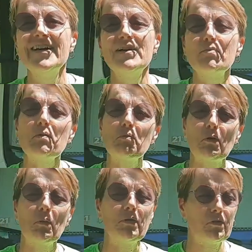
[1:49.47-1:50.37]
We would
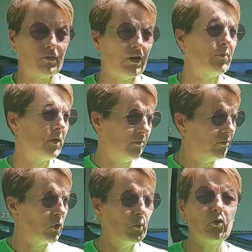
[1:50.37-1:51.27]
probably survive, but
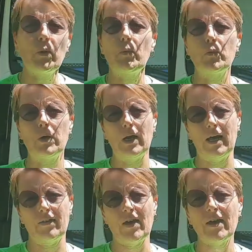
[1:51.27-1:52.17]
most people wouldn't
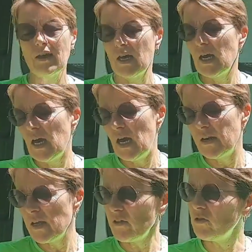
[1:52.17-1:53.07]
like that. And
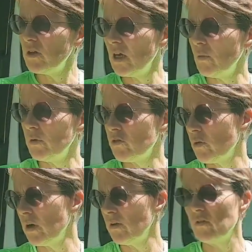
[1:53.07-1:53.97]
yesterday, which
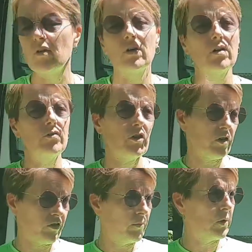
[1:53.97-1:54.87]
was a
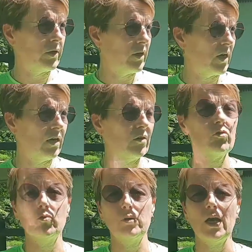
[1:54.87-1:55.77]
very similar day as
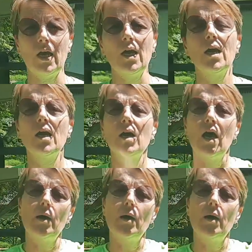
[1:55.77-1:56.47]
today, I